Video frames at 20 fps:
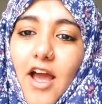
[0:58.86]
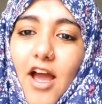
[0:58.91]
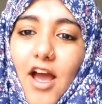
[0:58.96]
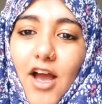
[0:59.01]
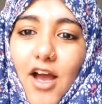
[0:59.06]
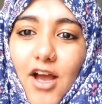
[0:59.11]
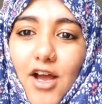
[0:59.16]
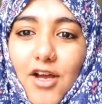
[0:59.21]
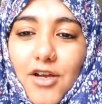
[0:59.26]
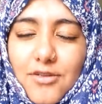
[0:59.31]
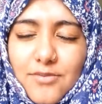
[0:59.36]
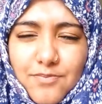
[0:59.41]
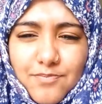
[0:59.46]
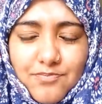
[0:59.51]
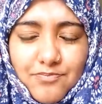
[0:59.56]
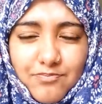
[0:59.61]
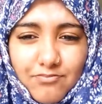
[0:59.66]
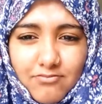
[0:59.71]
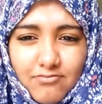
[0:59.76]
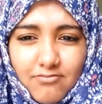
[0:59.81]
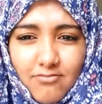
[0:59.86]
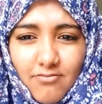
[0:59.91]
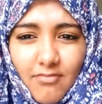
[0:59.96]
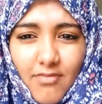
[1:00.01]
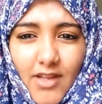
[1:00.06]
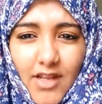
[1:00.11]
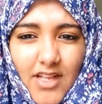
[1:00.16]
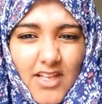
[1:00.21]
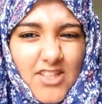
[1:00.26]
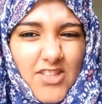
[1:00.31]

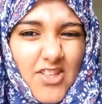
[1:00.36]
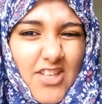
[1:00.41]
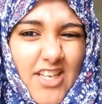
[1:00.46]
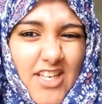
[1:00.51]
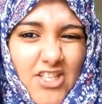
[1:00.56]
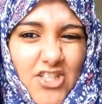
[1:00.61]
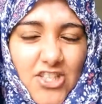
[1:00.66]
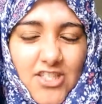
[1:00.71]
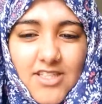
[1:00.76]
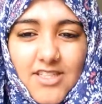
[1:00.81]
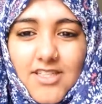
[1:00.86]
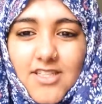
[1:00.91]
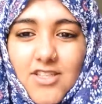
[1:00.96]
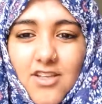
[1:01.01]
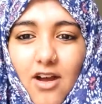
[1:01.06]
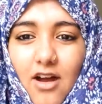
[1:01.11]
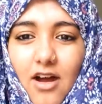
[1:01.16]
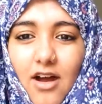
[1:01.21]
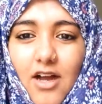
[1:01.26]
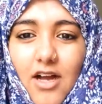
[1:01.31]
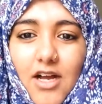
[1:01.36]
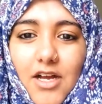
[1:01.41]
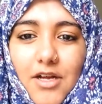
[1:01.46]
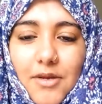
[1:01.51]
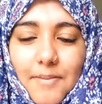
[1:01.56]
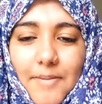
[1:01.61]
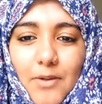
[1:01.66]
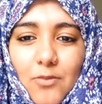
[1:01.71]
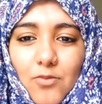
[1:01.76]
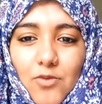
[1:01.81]
So yeah, it's just a start,
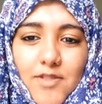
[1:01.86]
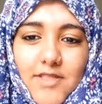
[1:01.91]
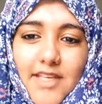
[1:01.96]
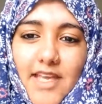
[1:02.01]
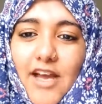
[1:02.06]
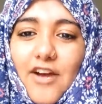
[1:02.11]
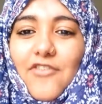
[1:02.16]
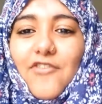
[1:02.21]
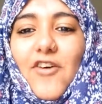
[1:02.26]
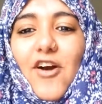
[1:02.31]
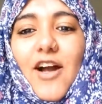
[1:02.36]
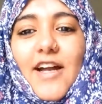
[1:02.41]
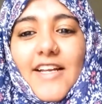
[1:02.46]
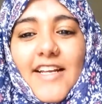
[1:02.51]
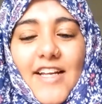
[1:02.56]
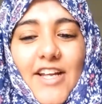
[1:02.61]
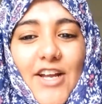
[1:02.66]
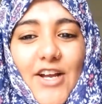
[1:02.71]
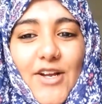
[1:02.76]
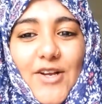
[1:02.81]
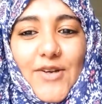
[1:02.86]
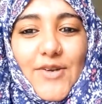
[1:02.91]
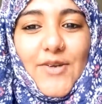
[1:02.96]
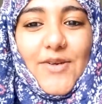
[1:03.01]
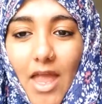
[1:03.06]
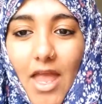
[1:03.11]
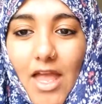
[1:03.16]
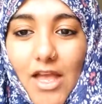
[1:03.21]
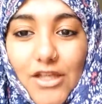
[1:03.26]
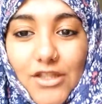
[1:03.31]
and we'll see how far I can go.
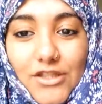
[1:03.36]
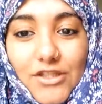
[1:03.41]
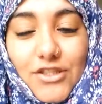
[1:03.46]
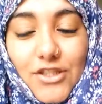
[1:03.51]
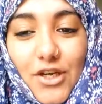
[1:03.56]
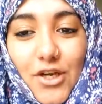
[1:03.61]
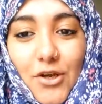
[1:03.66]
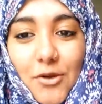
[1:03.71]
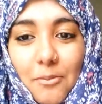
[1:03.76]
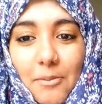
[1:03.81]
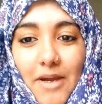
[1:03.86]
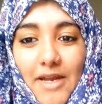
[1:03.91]
So